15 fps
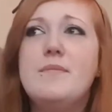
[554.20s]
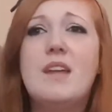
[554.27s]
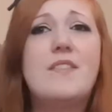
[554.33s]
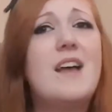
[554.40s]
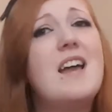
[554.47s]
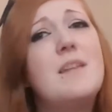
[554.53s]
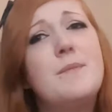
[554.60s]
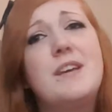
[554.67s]

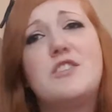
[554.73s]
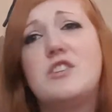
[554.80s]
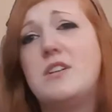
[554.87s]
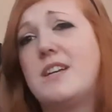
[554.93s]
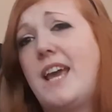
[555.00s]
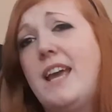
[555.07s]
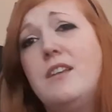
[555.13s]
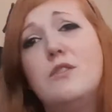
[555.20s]
The animation
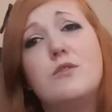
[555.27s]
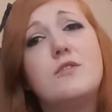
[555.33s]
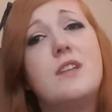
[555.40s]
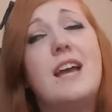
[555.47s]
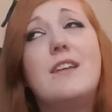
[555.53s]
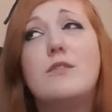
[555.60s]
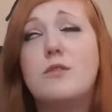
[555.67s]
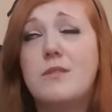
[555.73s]
again looks,
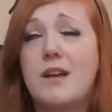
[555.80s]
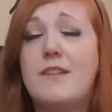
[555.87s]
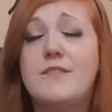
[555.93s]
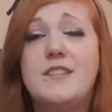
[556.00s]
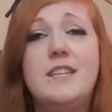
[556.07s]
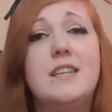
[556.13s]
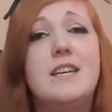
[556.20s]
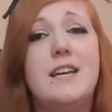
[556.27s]
I've
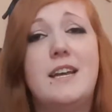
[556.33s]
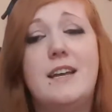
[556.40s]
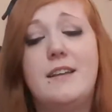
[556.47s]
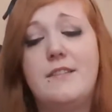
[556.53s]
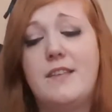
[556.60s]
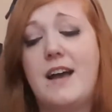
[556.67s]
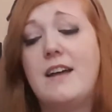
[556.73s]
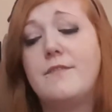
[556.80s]
seen
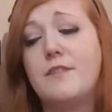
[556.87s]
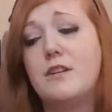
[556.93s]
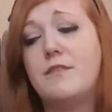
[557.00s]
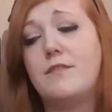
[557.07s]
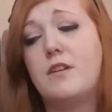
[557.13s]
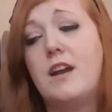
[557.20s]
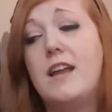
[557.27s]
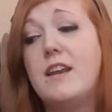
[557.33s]
the advert
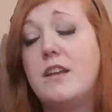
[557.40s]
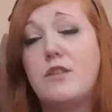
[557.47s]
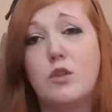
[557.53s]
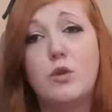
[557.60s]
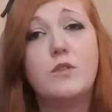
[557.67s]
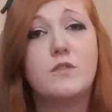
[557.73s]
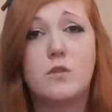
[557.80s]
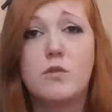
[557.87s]
for it and it
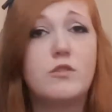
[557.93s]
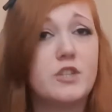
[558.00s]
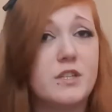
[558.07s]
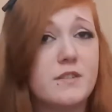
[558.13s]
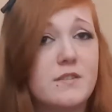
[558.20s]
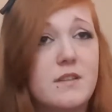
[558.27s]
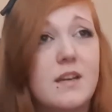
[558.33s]
looks gorgeous.